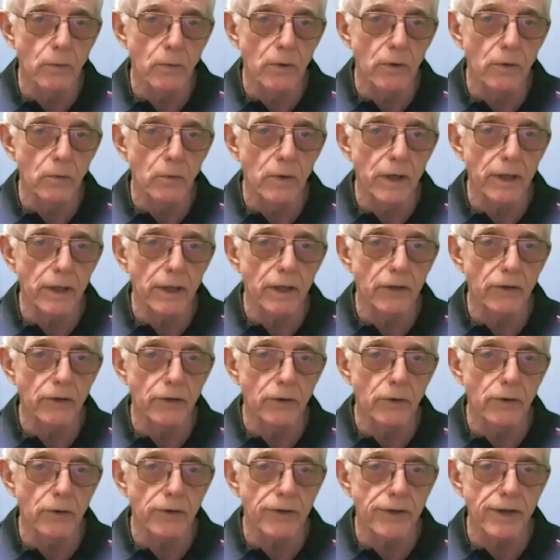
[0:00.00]
we can
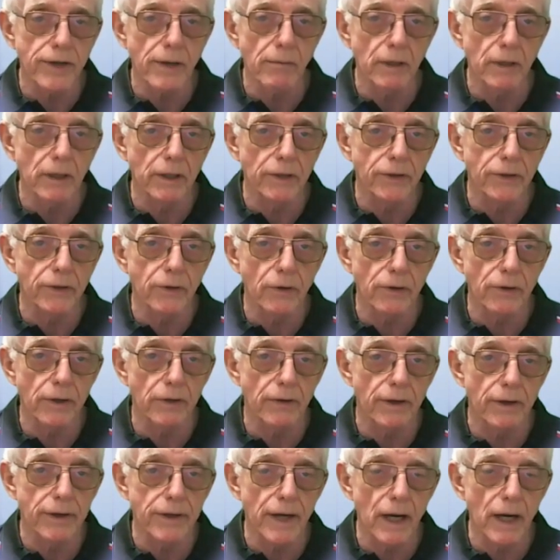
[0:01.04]
do similar to the
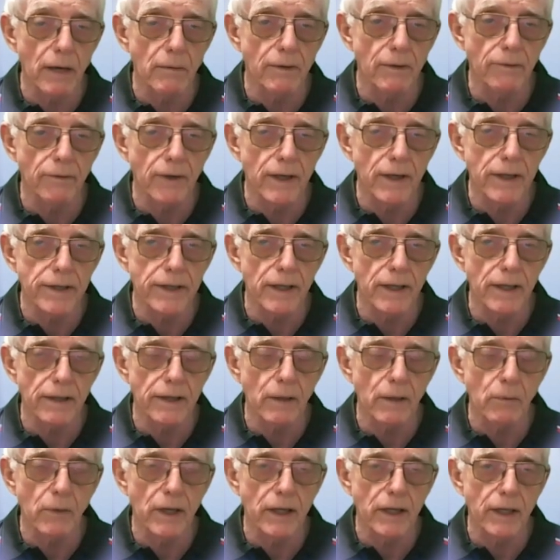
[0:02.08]
retirement visa, that
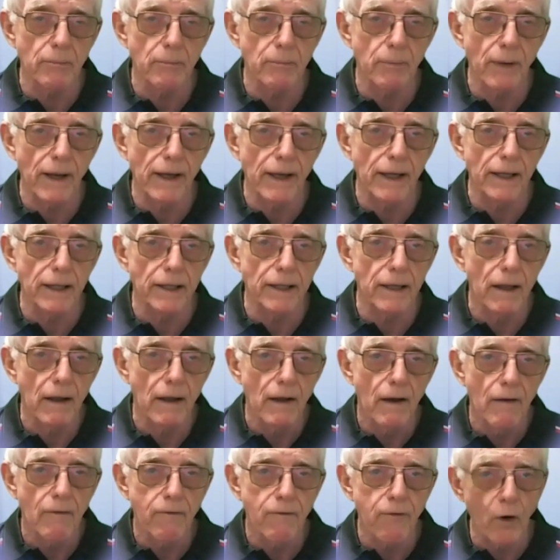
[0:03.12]
we can pay in
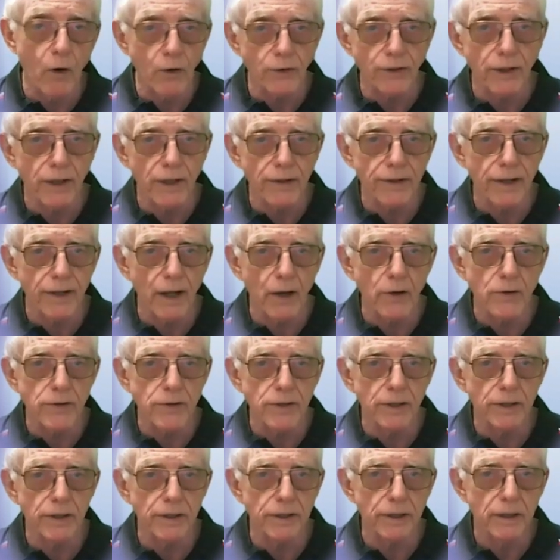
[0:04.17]

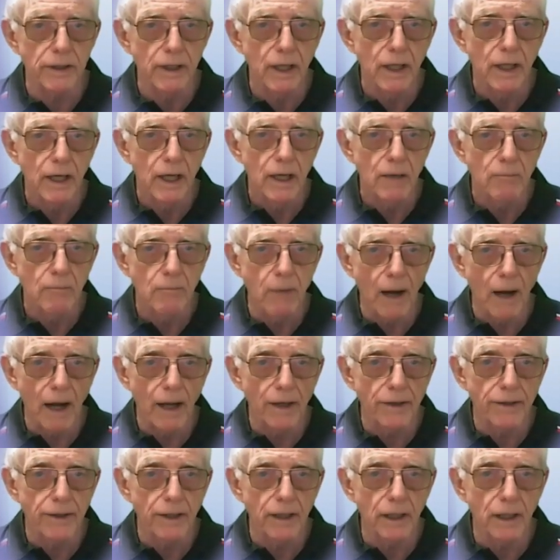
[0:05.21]
40,000
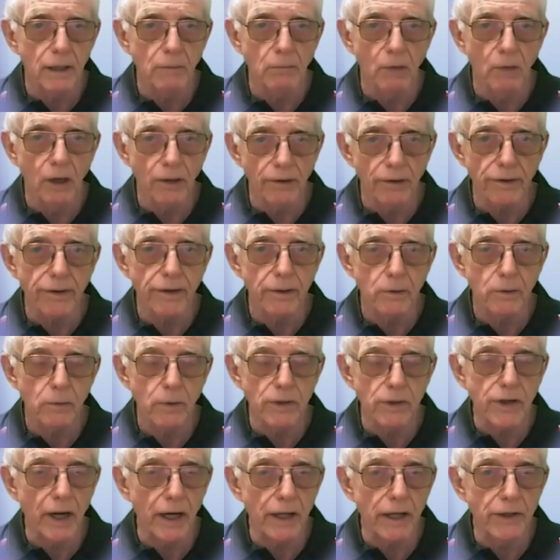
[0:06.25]
baht a month,
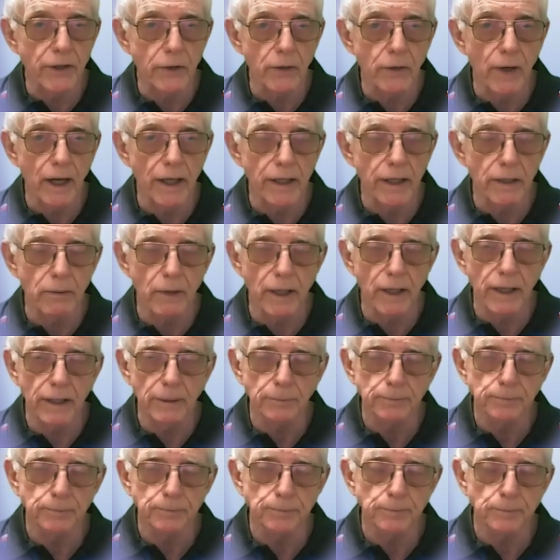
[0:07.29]
which I do anyway,
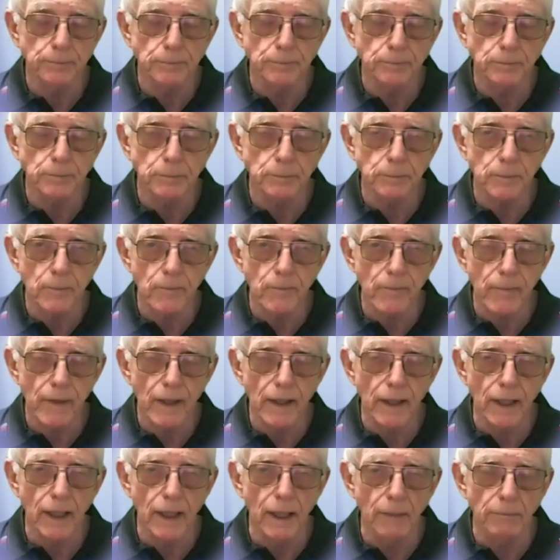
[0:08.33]

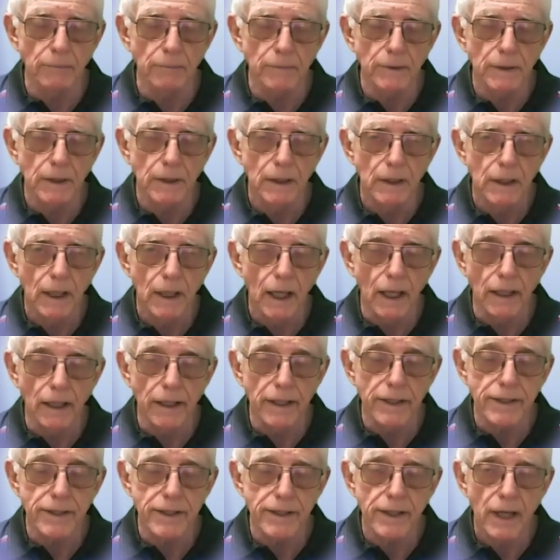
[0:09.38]
at
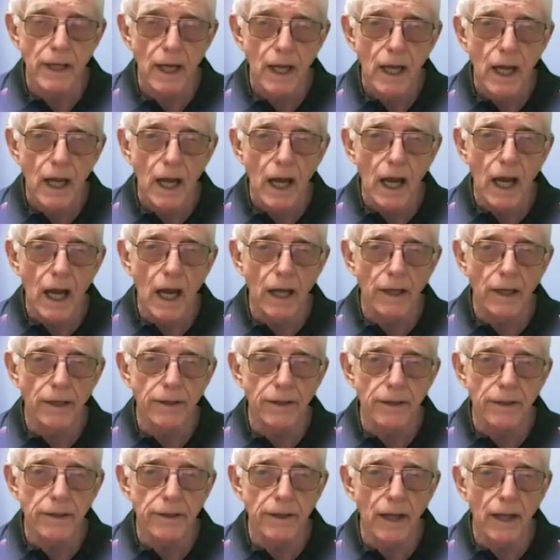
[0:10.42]
least, and
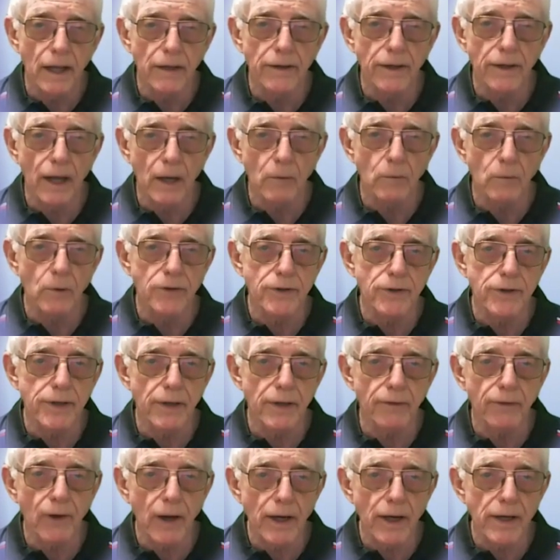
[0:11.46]
that would
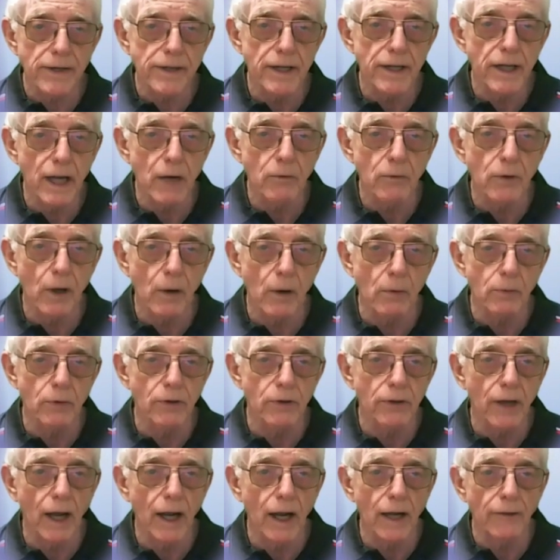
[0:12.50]
suffice, and I
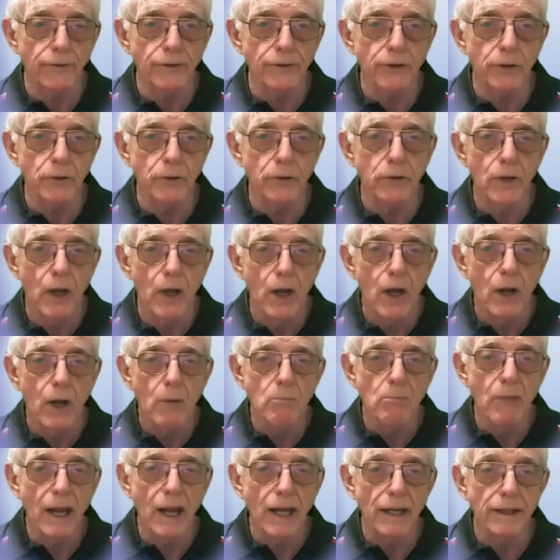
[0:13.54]
wouldn't have to
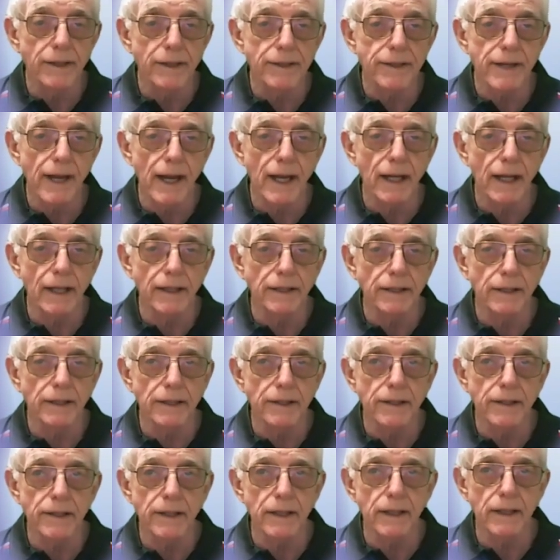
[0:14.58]
maintain
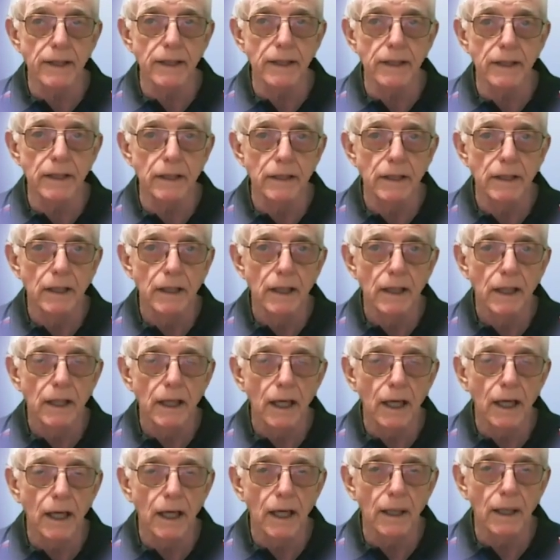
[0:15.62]
the
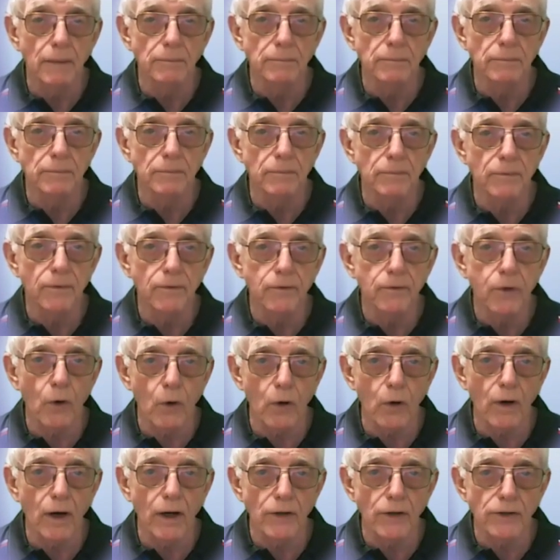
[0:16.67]

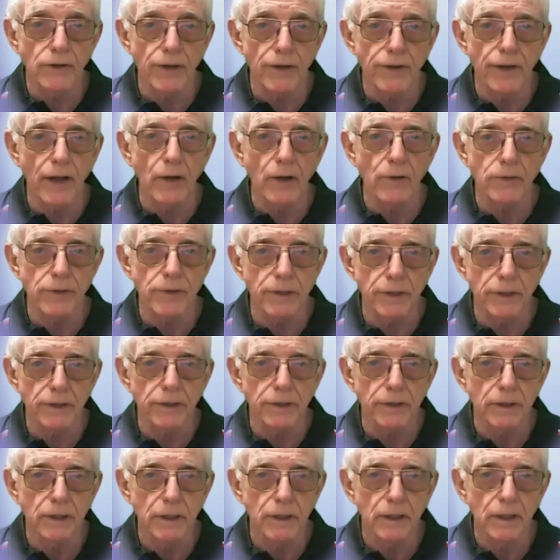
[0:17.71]
400,000
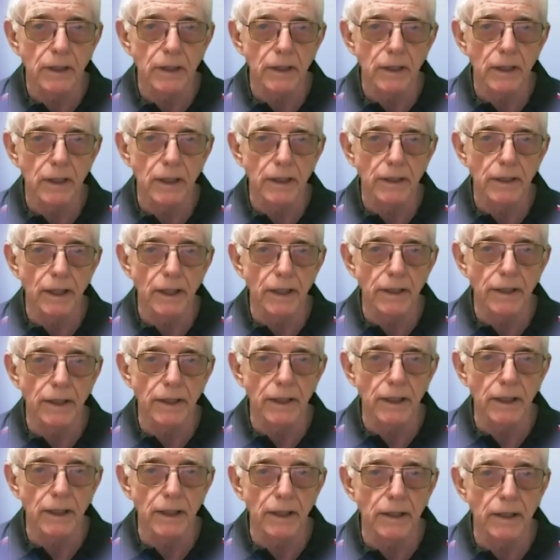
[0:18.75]
in
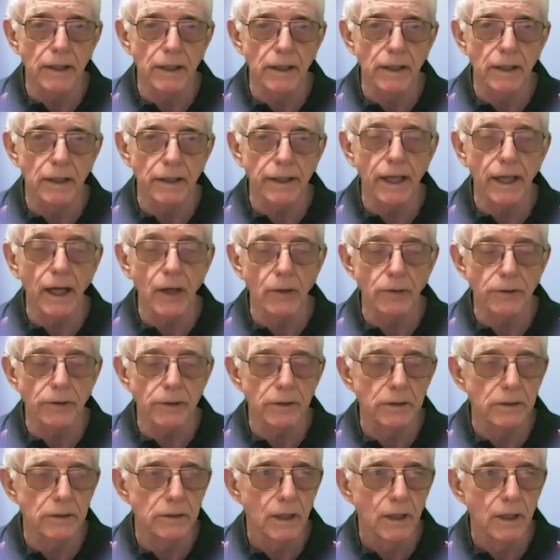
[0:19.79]
the account.
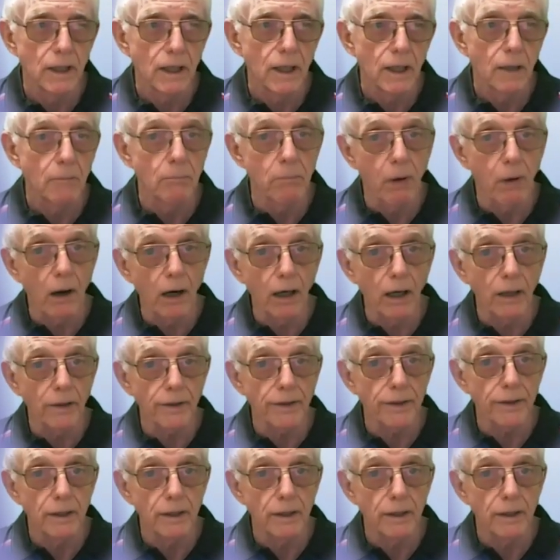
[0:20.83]
But